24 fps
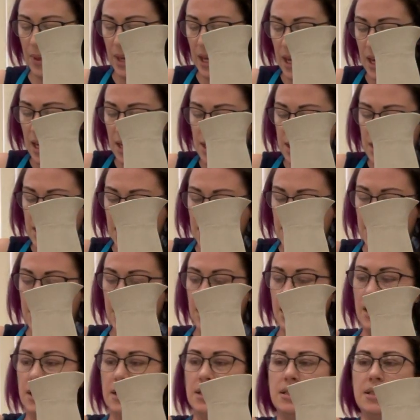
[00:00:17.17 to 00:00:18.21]
it
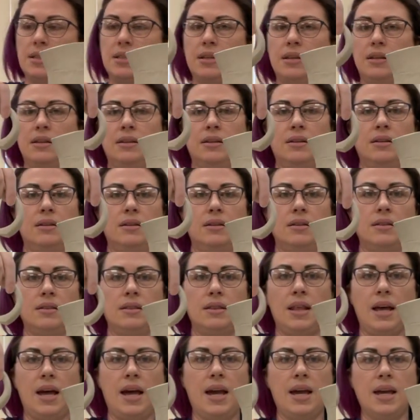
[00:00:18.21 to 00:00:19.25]

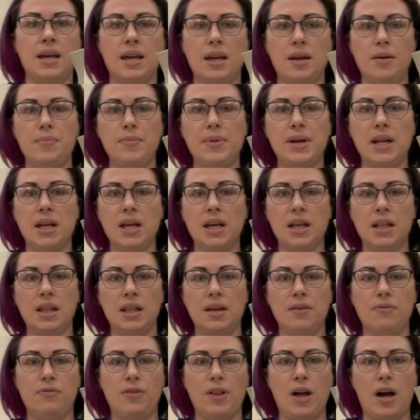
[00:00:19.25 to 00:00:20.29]
doesn't like
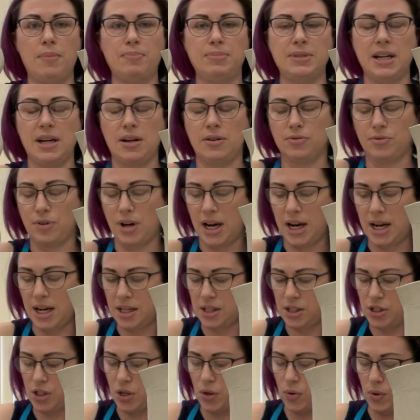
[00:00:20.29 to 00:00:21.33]
immediately flop down,
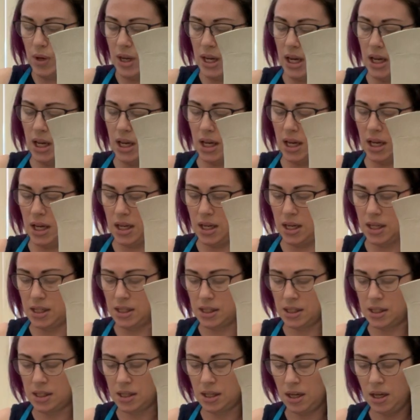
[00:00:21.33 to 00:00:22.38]
right? So it
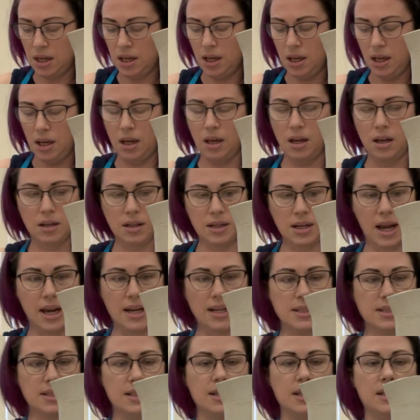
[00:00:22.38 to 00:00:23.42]
is
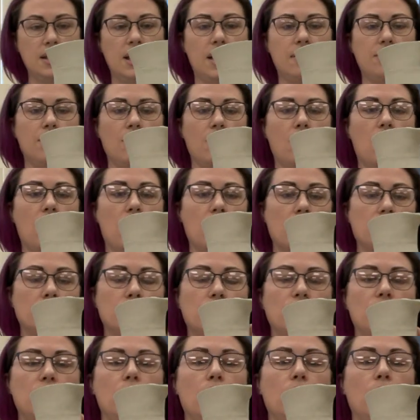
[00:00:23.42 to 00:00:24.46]
nicely leather hard.
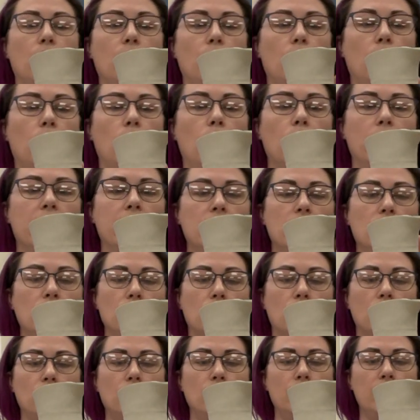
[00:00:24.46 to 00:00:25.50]
So when you
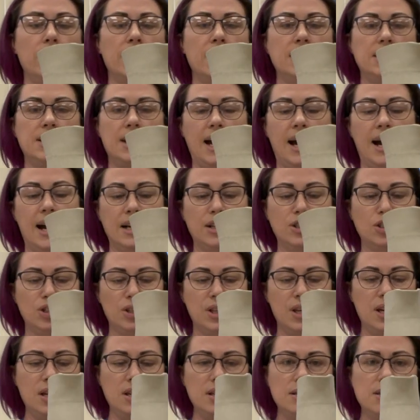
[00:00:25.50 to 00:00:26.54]
go to attach
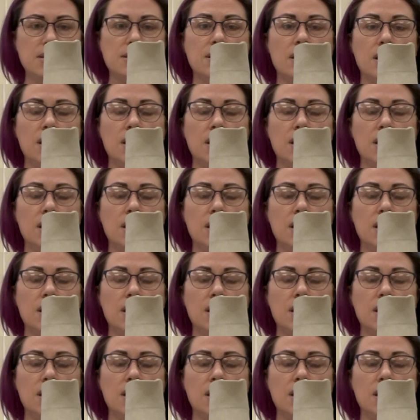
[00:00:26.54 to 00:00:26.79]
this,